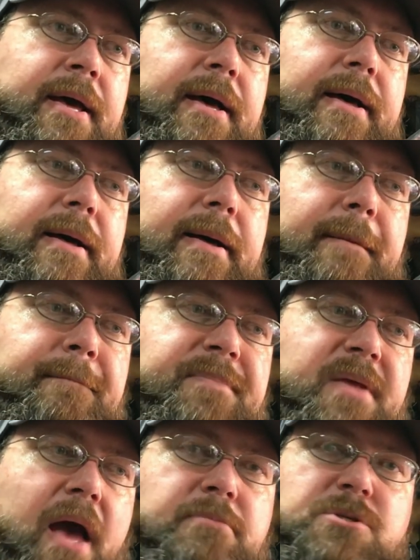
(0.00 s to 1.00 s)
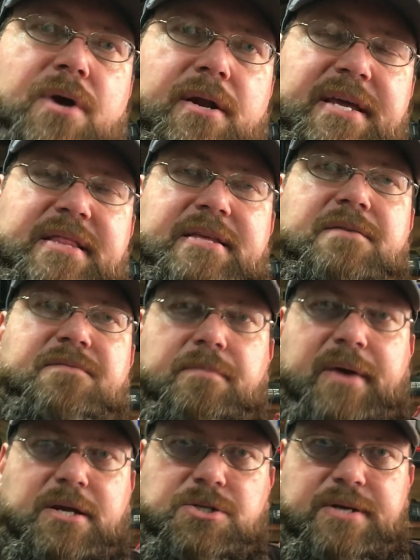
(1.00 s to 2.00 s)
I'm just trying to get the
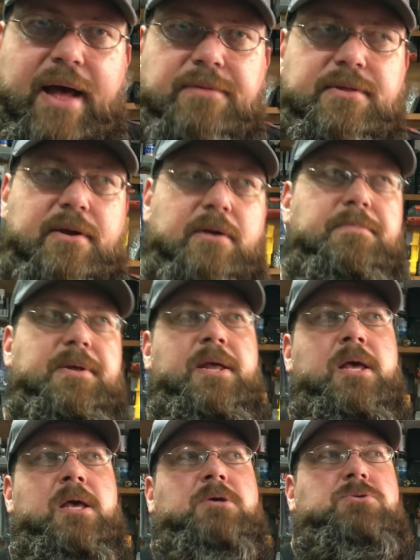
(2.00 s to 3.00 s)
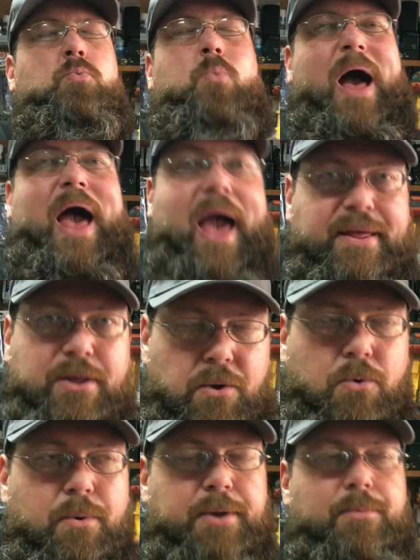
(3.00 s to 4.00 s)
information out there. But so why
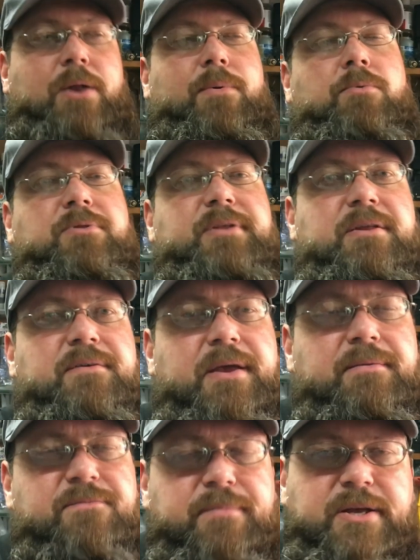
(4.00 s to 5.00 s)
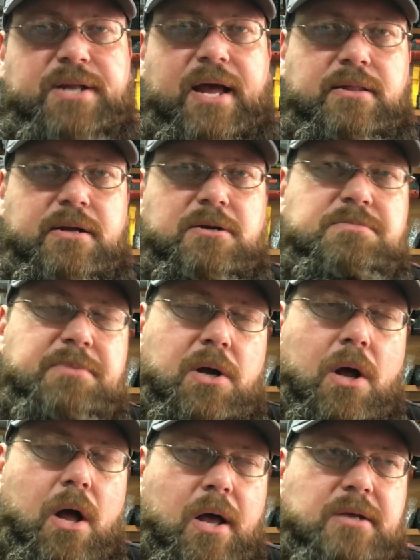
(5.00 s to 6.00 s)
though? Why do I want that information out there? Is
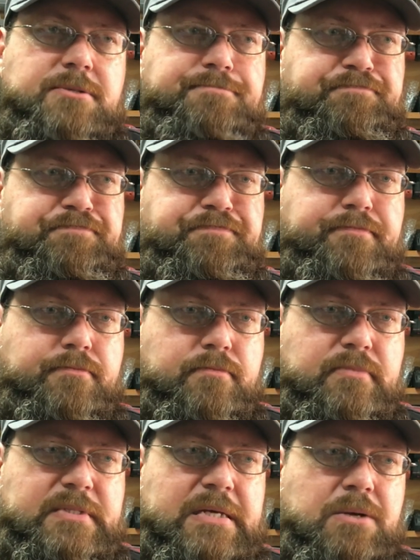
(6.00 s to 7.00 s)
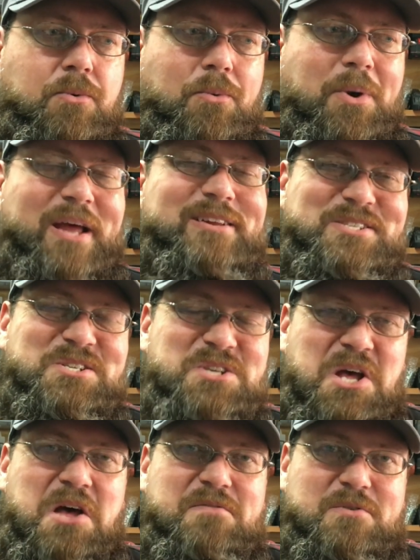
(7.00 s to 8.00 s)
because what I
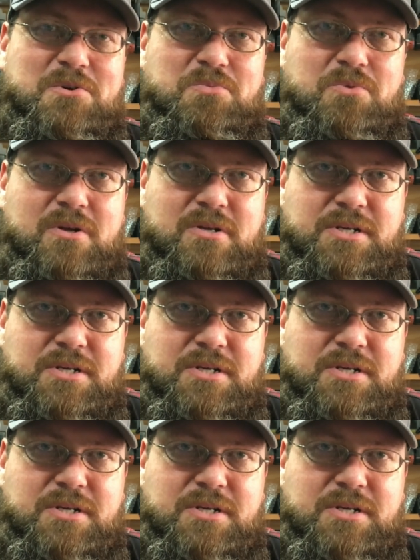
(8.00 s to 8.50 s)
discovered was,